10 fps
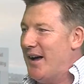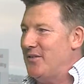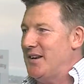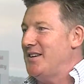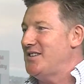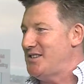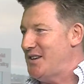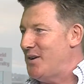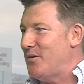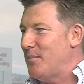having any
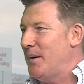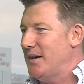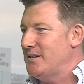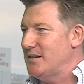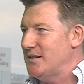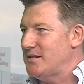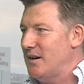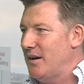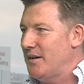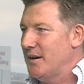searing pace in the
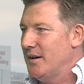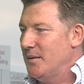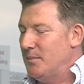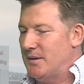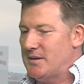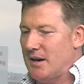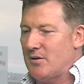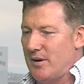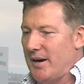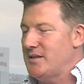side. But our
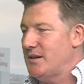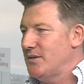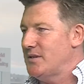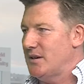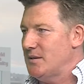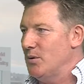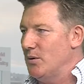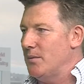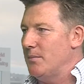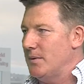creativity is
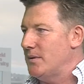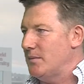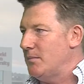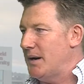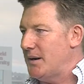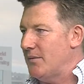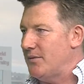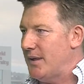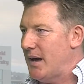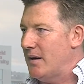more than made up
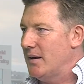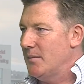for that.